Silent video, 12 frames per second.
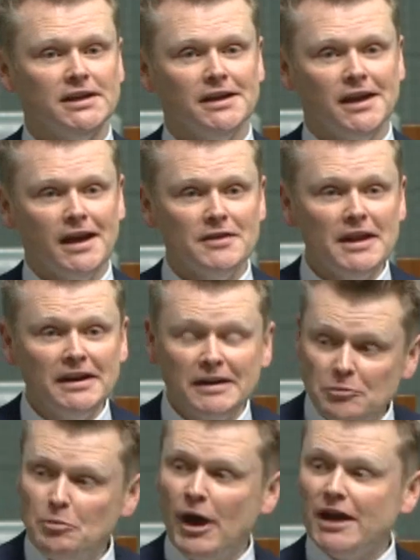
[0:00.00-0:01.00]
And then in an
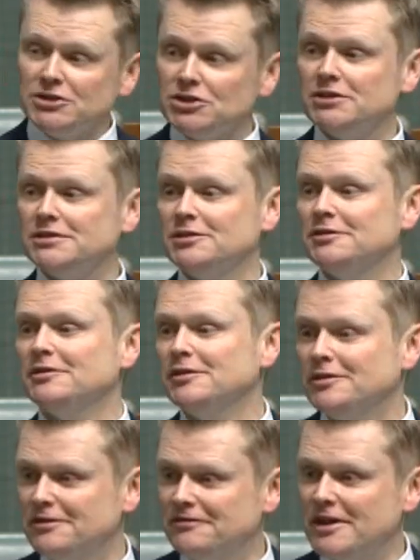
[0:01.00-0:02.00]
impassioned
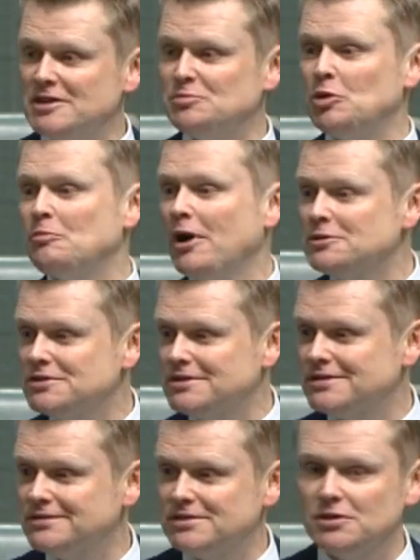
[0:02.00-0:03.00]
Facebook
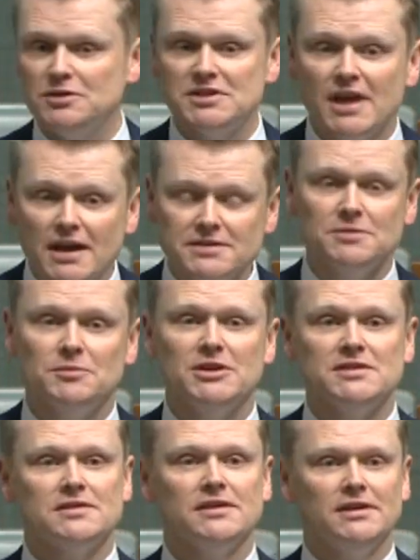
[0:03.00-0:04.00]
post to his
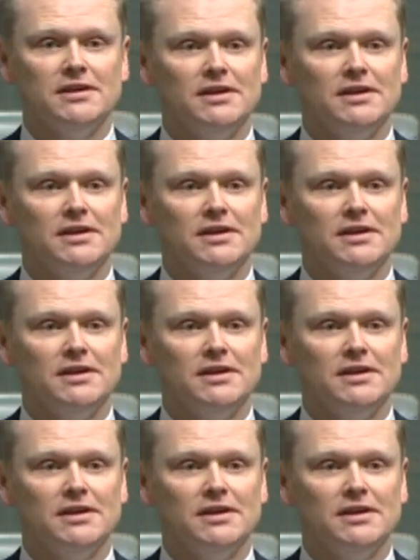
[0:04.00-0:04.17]
customers,